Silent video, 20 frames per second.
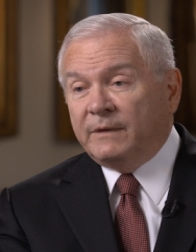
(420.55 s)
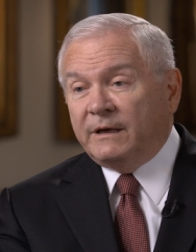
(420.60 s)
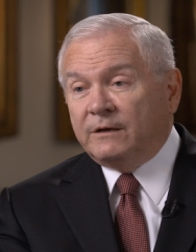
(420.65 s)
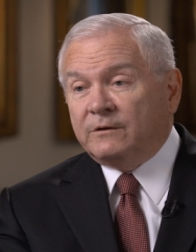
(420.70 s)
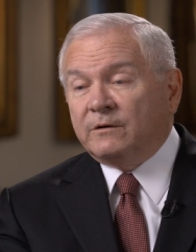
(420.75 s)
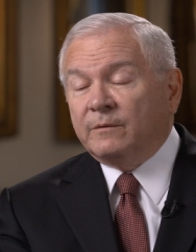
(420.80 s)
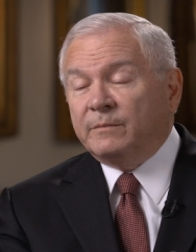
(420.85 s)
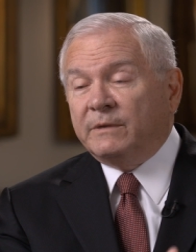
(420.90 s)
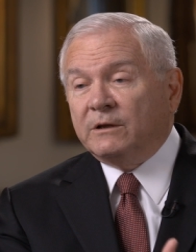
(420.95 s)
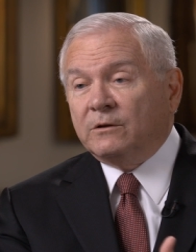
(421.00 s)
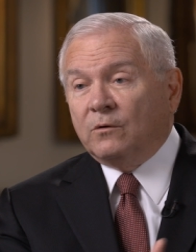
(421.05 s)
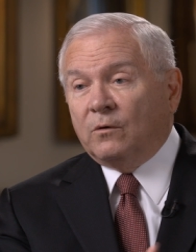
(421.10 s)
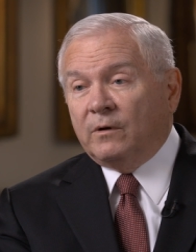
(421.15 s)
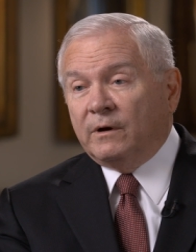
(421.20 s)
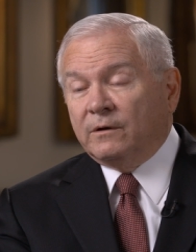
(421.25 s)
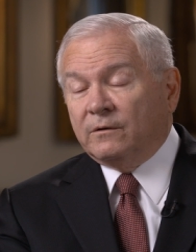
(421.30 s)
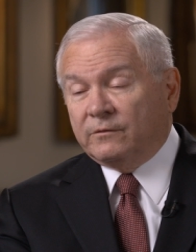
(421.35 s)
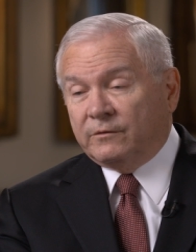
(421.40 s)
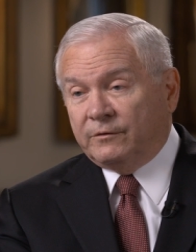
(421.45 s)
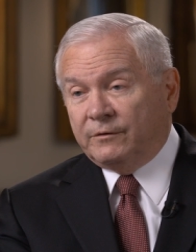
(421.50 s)
me to be
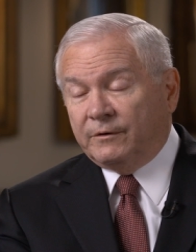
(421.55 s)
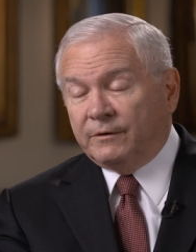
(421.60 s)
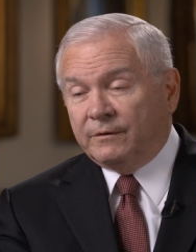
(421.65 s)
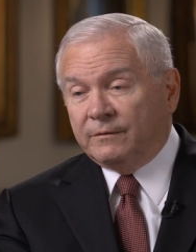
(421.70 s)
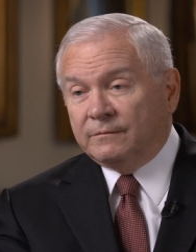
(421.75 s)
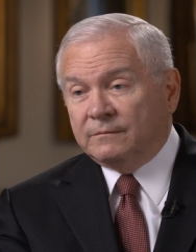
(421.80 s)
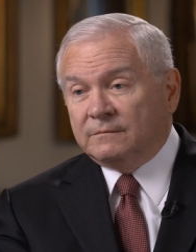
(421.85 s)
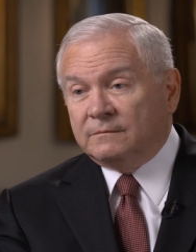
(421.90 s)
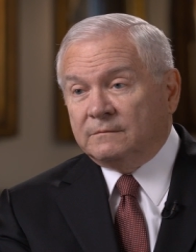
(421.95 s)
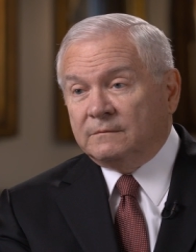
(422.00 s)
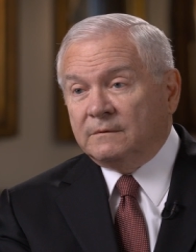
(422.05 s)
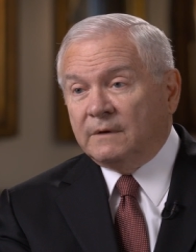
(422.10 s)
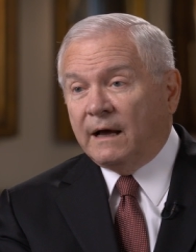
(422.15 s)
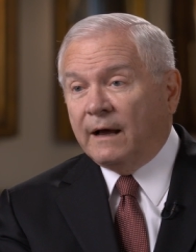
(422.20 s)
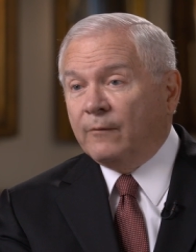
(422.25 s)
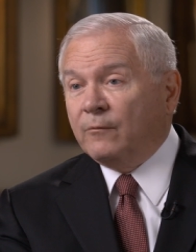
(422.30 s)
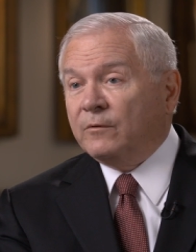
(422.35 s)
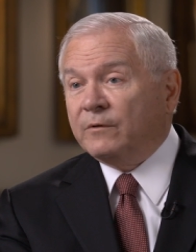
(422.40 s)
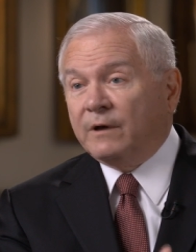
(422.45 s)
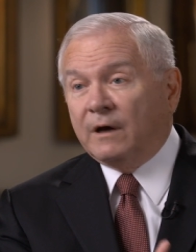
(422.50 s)
loyal to you.
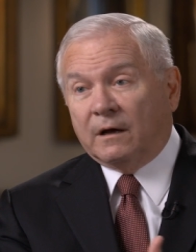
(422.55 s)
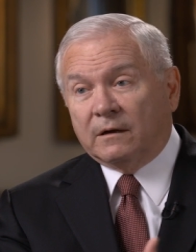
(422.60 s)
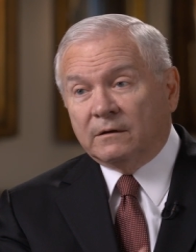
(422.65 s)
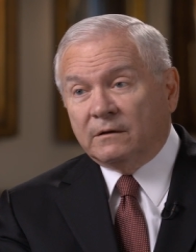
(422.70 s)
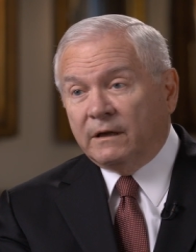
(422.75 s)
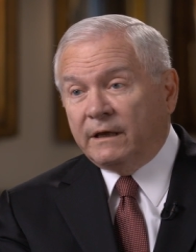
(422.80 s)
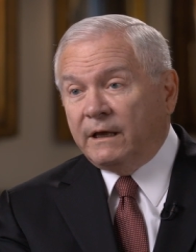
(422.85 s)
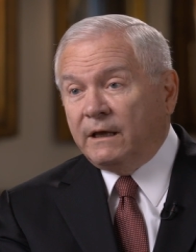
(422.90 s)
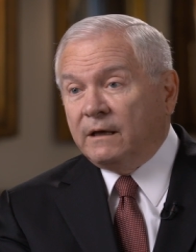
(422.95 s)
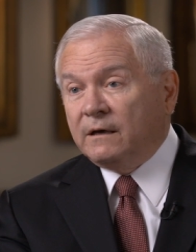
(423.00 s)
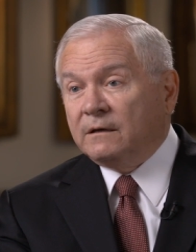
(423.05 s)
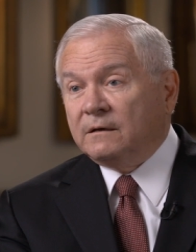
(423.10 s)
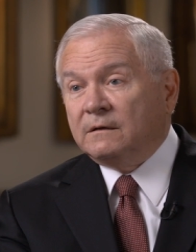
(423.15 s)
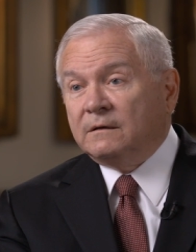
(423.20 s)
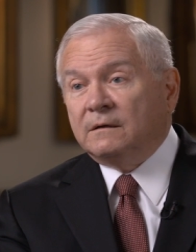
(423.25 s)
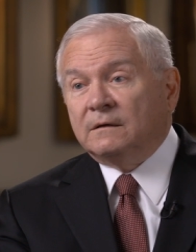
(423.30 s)
I will not leak.